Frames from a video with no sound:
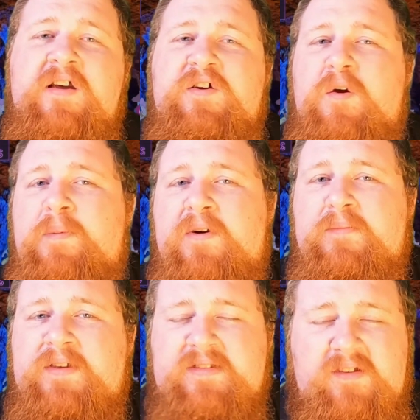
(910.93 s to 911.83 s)
your opponent
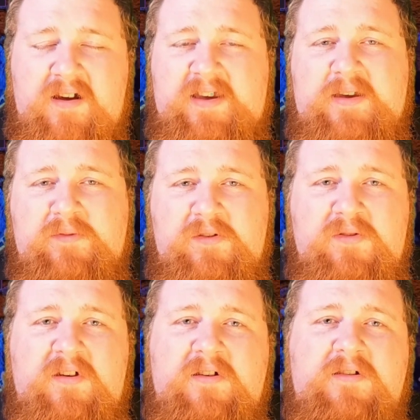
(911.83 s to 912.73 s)
plays a Long Came
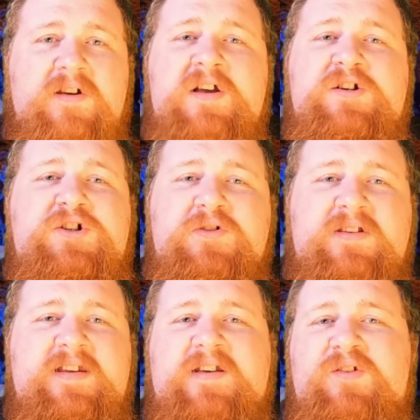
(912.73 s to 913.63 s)
Zeus on her, she only
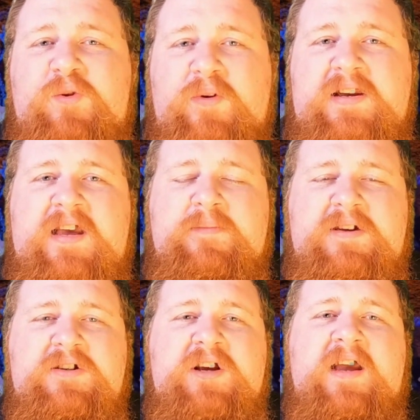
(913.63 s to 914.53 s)
takes 3
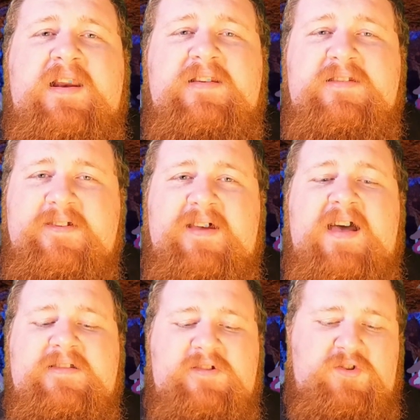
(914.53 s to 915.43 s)
damage and still
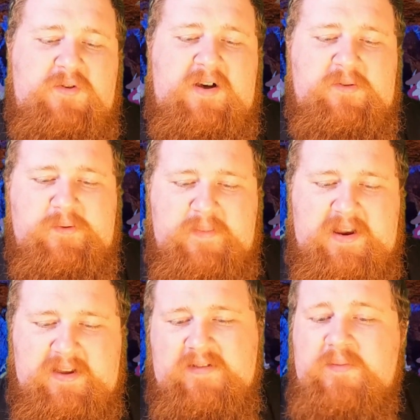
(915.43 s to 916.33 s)
has 2 health
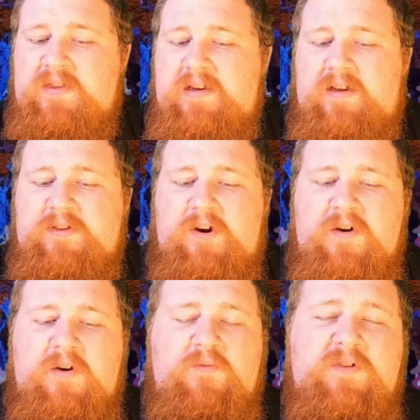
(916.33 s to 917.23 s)
remaining. Some of the
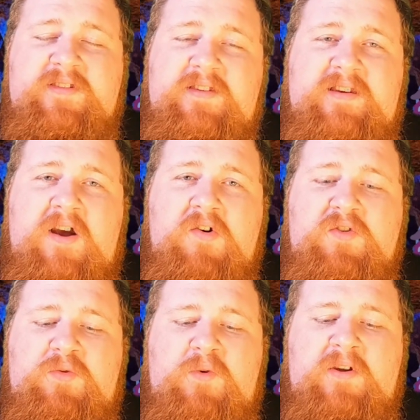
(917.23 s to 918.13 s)
other resist
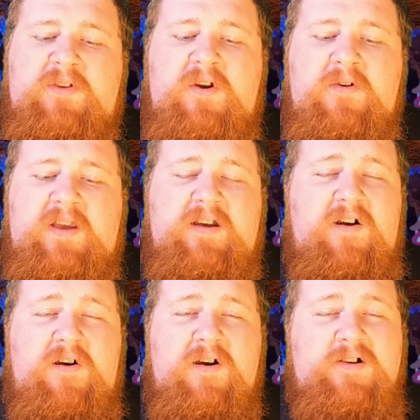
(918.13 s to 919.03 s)
characters worth noting
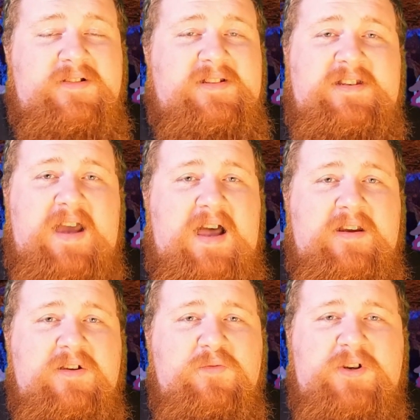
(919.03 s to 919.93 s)
are
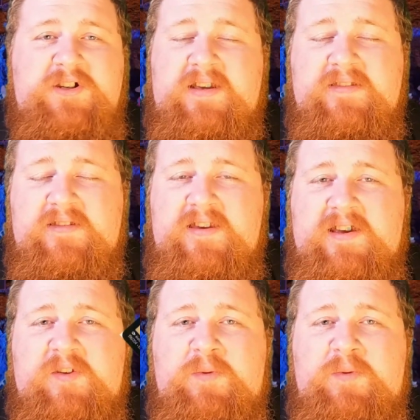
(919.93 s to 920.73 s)
Tiana, which isn't seeing as